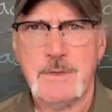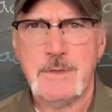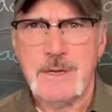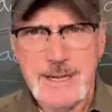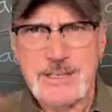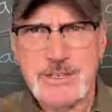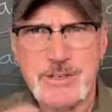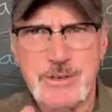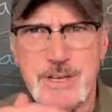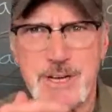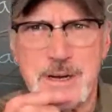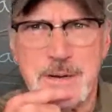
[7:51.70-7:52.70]
And I
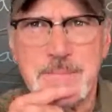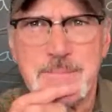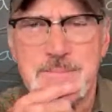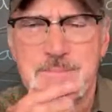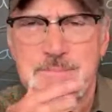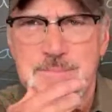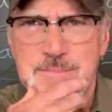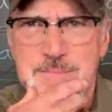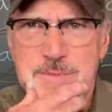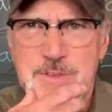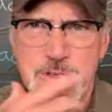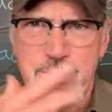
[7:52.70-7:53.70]
stood up
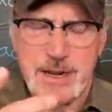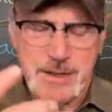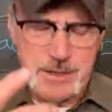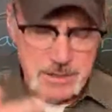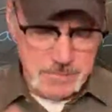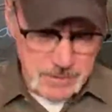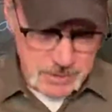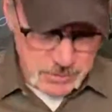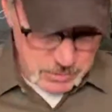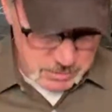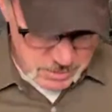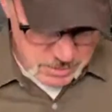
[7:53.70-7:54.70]
to that individual.